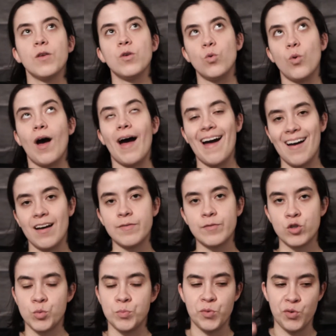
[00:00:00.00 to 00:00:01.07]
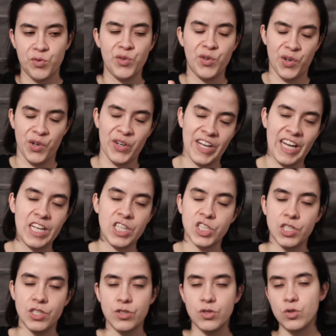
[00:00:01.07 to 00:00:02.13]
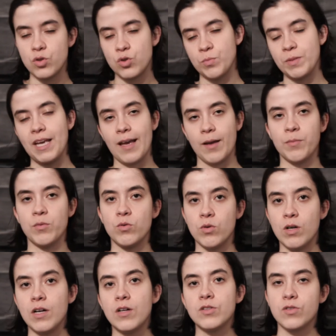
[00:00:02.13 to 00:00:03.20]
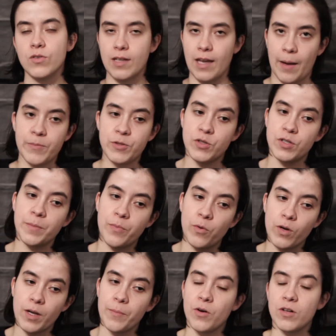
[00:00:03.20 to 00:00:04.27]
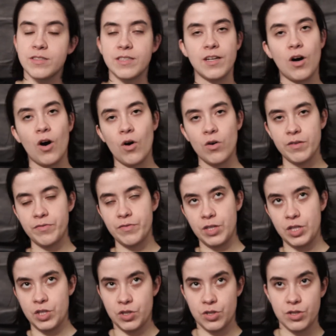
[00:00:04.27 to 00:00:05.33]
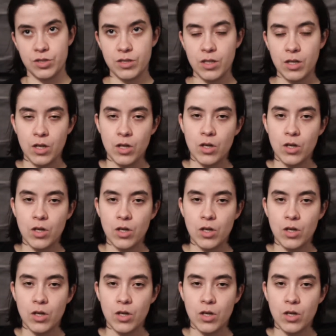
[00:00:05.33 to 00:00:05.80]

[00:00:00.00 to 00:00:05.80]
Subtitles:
you have to move your location to be able to capture the Pokemons and all the features,